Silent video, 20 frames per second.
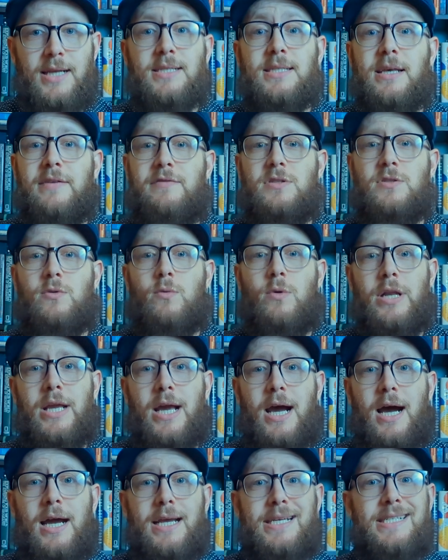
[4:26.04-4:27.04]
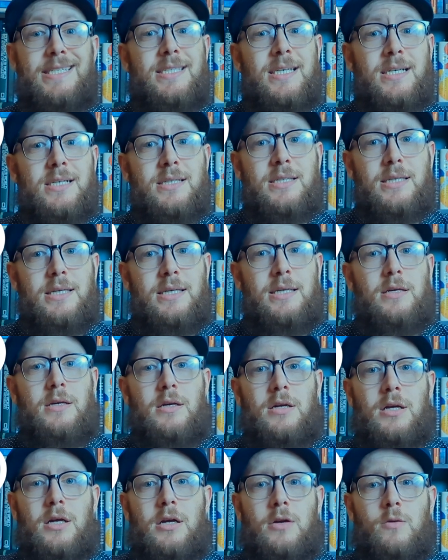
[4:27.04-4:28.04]
1080 I60,
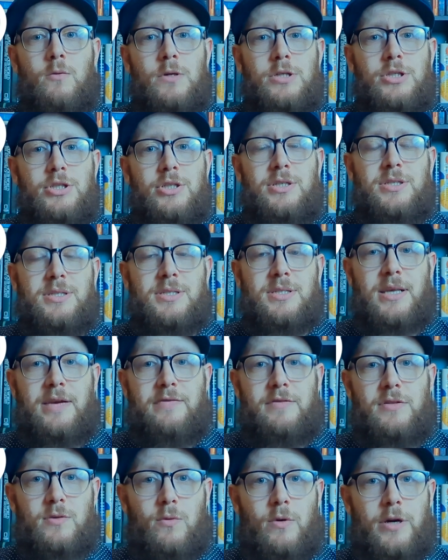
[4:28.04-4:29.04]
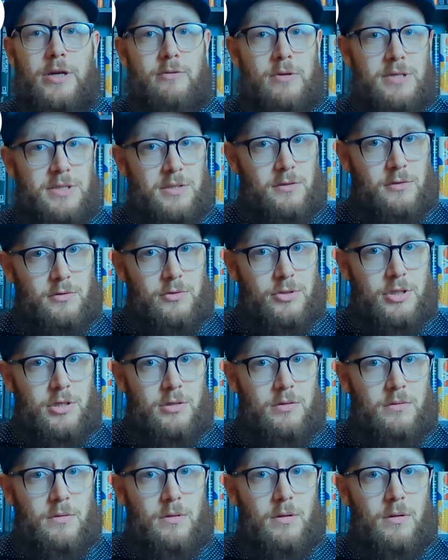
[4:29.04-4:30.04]
which is 1080
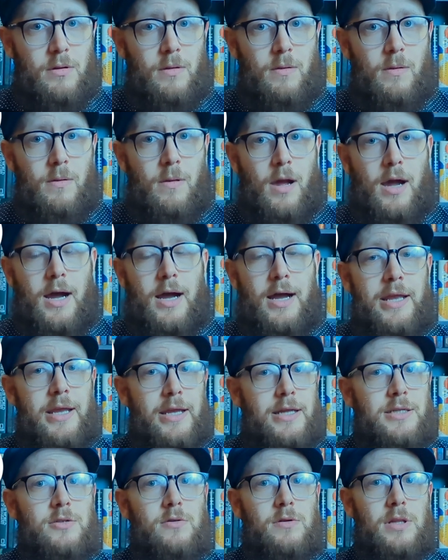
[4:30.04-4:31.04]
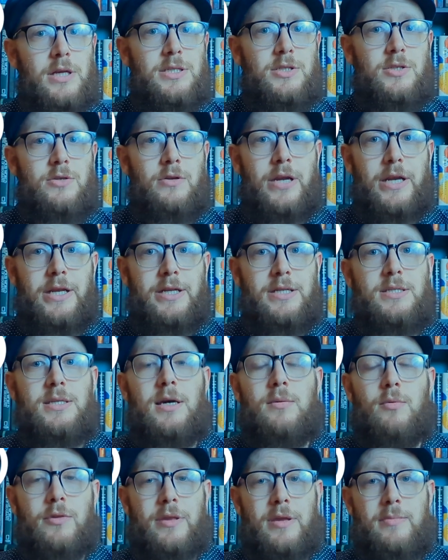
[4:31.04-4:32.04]
resolution, I interlaced. You're getting
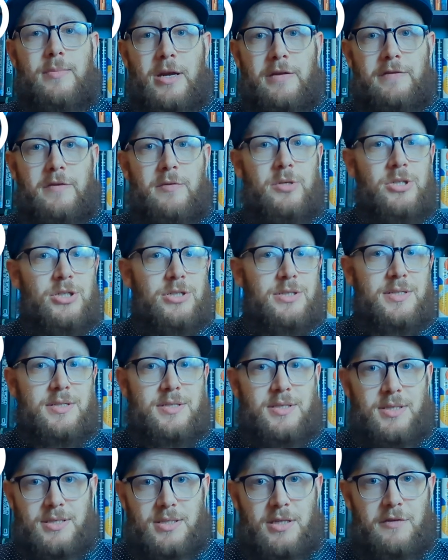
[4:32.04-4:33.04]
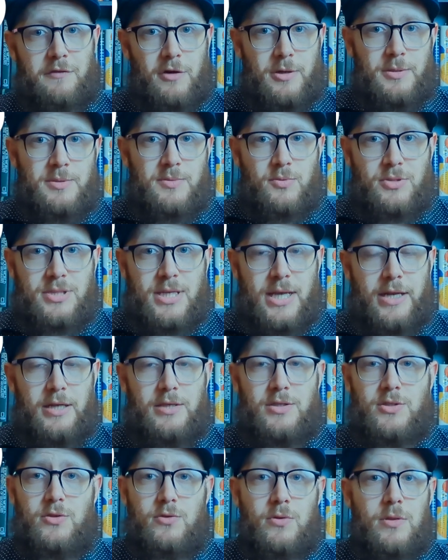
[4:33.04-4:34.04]
double the amount of images at 60 frames per
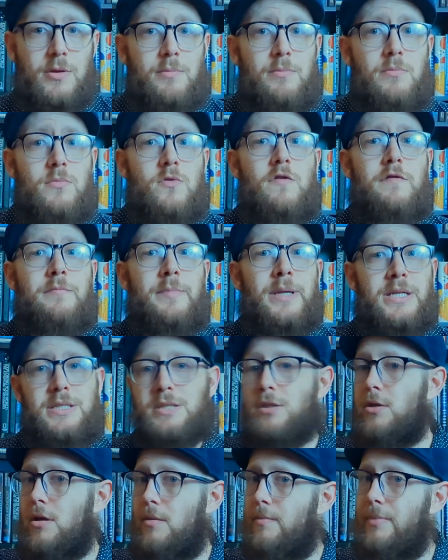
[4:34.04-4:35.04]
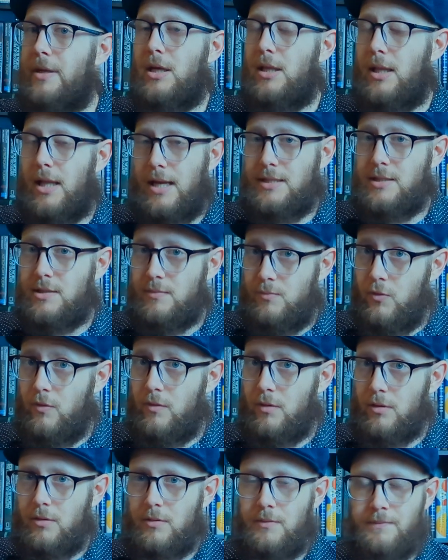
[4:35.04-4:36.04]
second, so the movement is going to be a lot
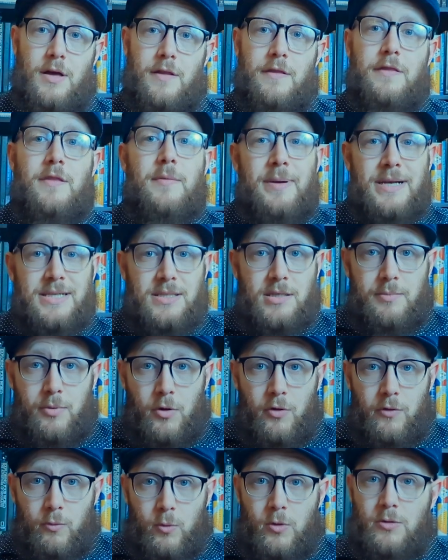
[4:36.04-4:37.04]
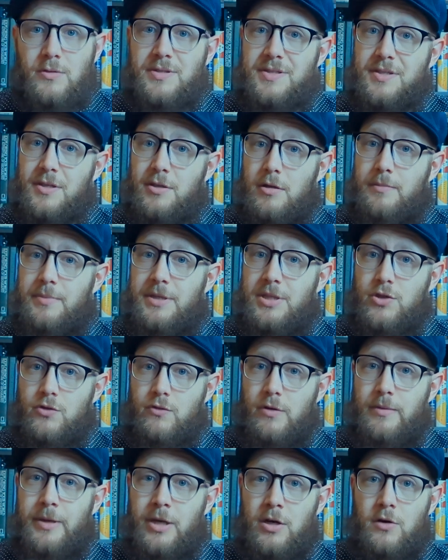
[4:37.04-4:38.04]
smoother. The best of both worlds is going to be
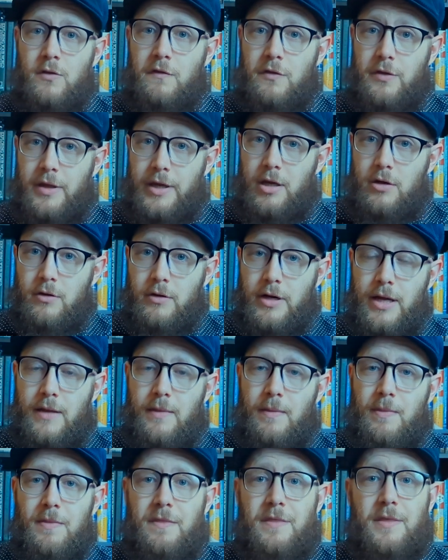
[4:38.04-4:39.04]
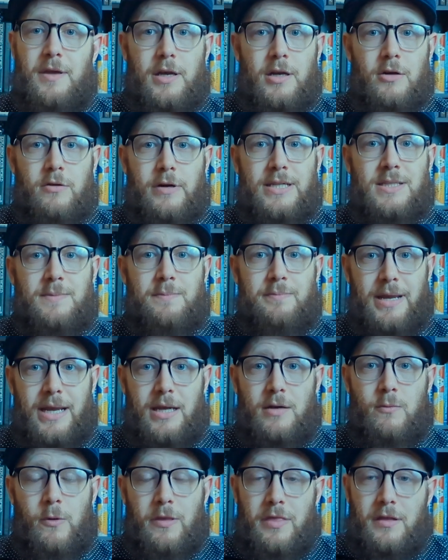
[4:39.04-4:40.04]
streaming over the internet. The internet's
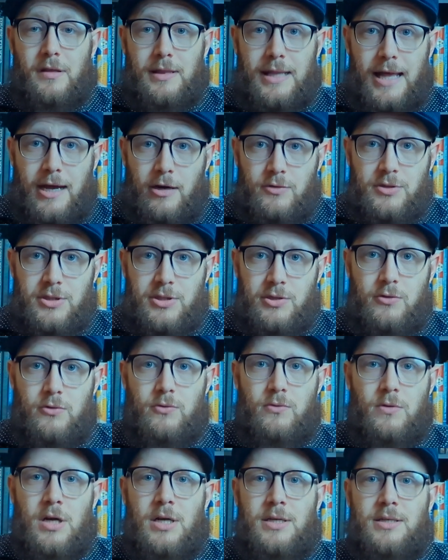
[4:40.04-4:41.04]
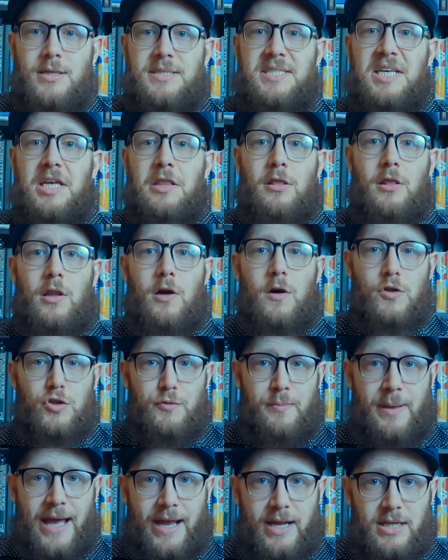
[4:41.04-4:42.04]
bandwidth allows you to send
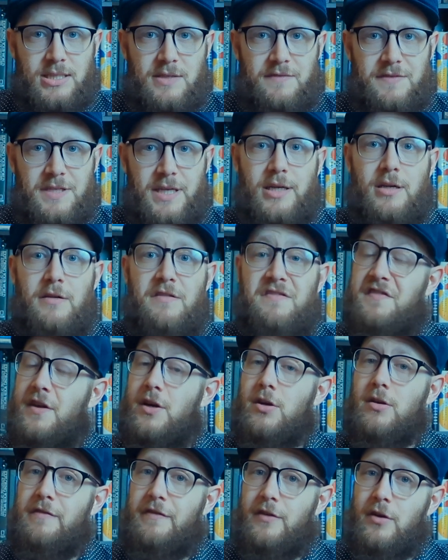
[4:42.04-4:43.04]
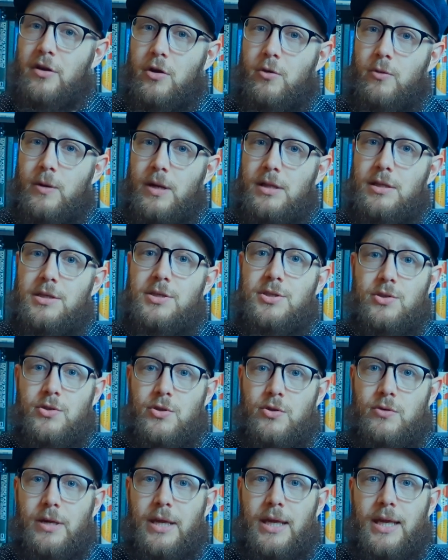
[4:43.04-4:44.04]
large packets of data very quickly, so
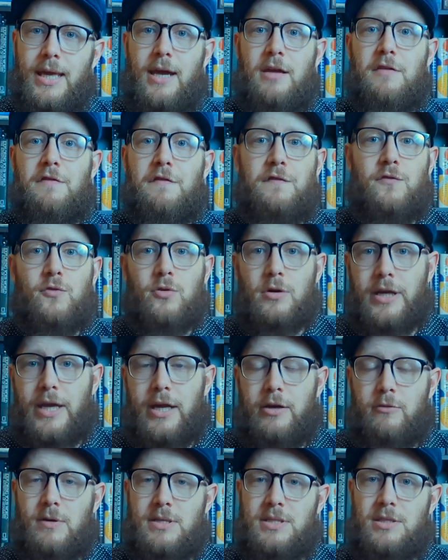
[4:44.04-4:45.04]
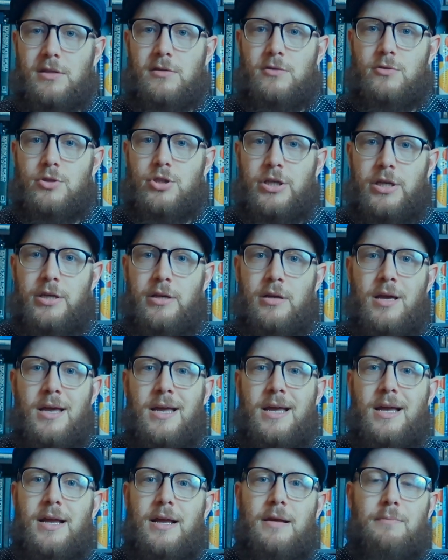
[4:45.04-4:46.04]
you can get 4K resolution,
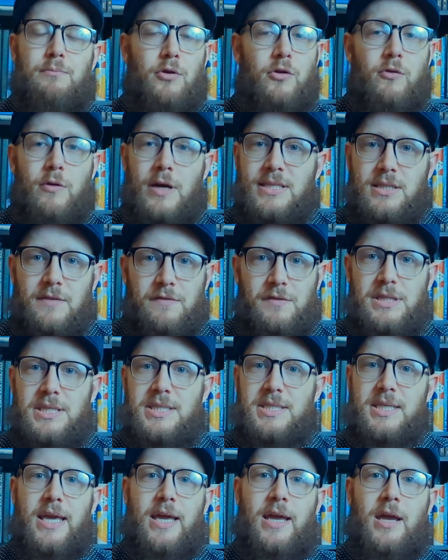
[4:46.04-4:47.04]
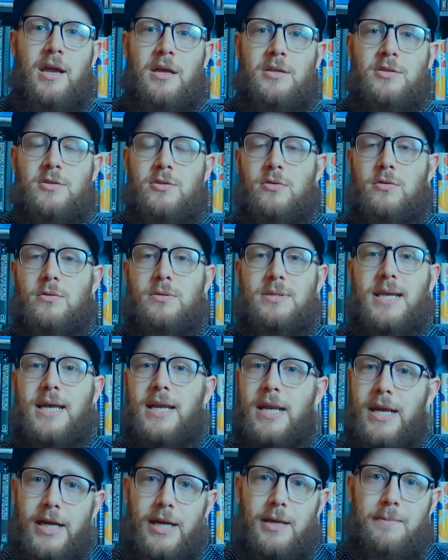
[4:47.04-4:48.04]
progressively scanned, or
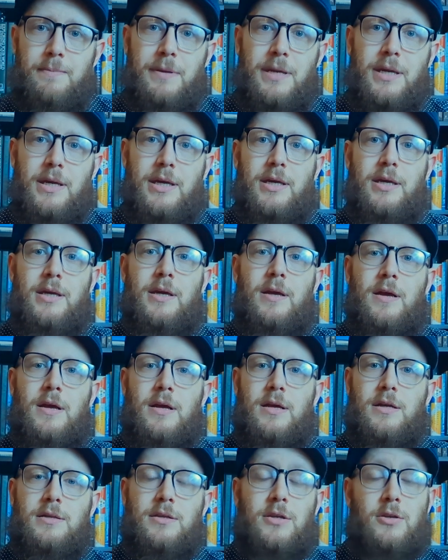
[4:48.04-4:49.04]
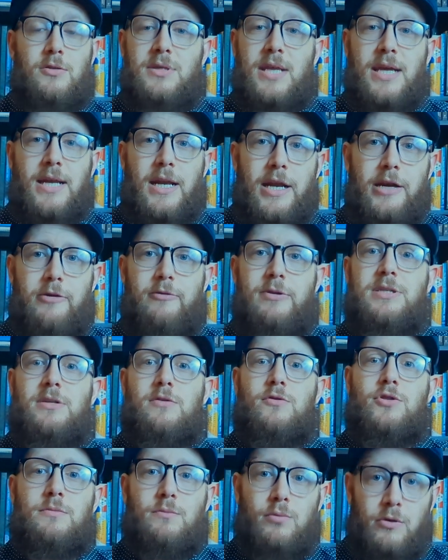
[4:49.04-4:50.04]
1080p, 1080
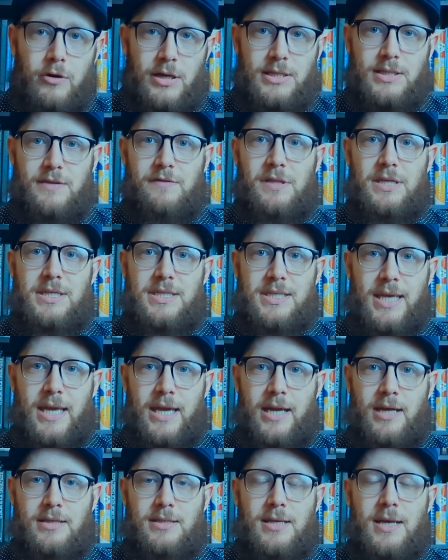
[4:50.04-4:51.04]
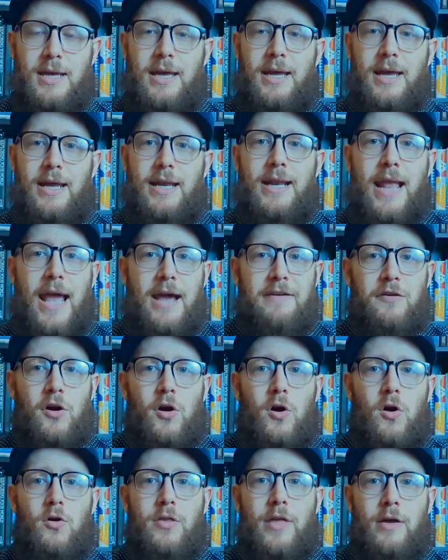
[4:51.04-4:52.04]
resolution progressively scanned, and have
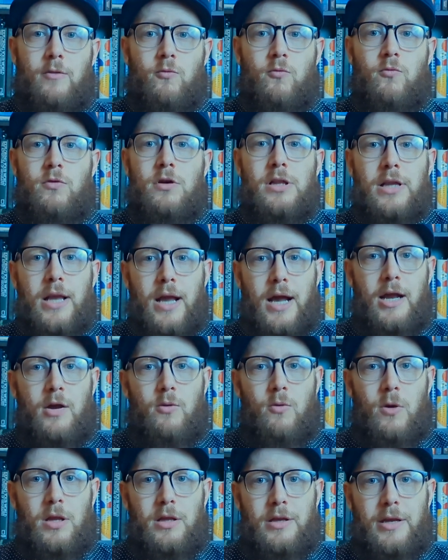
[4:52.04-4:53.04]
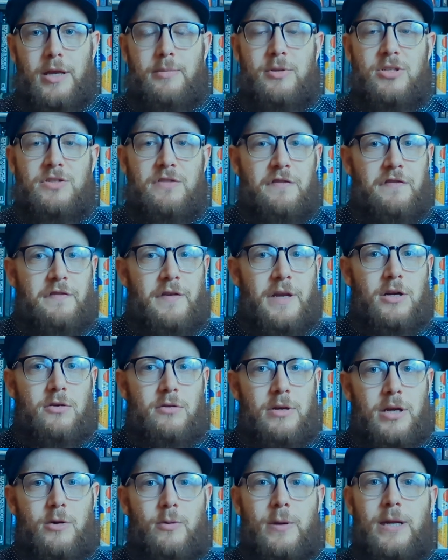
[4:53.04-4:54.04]
all that really high quality image
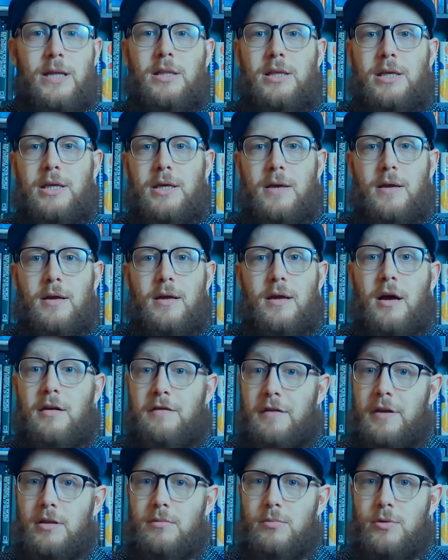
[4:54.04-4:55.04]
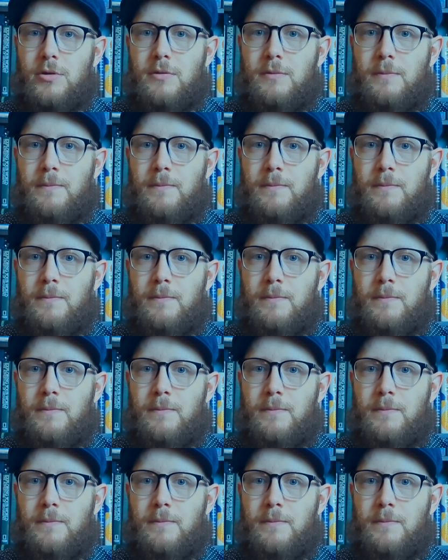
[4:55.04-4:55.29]
very quickly available.